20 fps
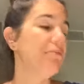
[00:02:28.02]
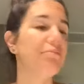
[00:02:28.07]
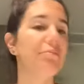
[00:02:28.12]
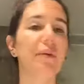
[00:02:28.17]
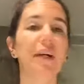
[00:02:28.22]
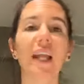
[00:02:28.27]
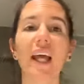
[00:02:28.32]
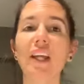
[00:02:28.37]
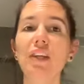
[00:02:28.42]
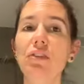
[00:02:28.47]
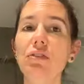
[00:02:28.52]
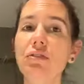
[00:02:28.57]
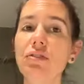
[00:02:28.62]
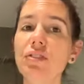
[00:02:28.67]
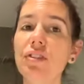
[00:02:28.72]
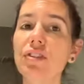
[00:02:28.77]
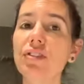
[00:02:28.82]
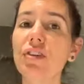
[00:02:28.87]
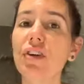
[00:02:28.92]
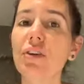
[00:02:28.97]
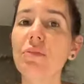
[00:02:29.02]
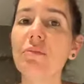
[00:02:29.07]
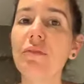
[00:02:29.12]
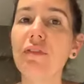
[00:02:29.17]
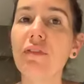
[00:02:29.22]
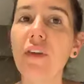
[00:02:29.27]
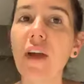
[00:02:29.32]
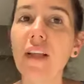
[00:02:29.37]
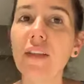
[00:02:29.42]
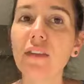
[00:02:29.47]
But I use the term
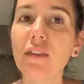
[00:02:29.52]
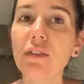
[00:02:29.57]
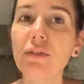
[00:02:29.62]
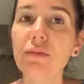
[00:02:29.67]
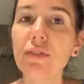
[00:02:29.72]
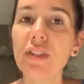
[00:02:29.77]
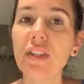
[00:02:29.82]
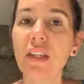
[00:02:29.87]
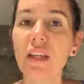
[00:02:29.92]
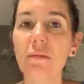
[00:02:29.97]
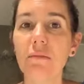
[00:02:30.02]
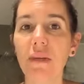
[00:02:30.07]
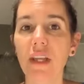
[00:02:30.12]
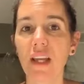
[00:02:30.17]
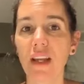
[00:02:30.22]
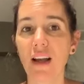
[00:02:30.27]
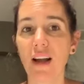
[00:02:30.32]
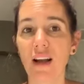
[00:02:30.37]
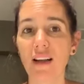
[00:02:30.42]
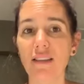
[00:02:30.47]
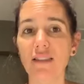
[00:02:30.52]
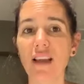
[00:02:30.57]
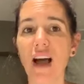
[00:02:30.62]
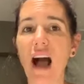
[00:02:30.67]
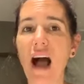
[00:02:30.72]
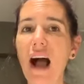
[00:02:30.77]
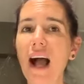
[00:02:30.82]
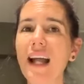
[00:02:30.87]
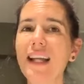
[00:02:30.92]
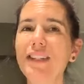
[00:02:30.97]
friend loosely because
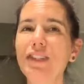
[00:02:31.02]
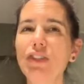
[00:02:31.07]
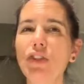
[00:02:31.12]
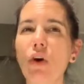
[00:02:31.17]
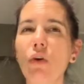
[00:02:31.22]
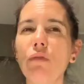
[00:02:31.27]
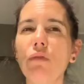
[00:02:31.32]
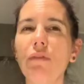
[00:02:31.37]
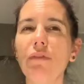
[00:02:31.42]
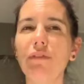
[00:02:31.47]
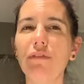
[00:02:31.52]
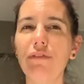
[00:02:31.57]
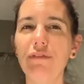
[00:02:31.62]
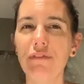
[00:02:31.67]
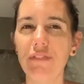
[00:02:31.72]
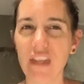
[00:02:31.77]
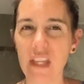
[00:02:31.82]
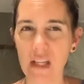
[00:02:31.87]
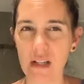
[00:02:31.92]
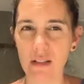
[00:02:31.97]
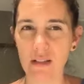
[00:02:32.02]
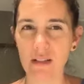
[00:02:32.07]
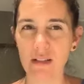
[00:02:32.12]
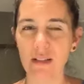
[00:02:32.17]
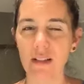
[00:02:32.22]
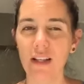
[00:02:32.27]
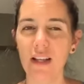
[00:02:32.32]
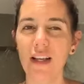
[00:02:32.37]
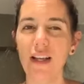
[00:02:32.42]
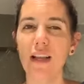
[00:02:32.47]
I don't feel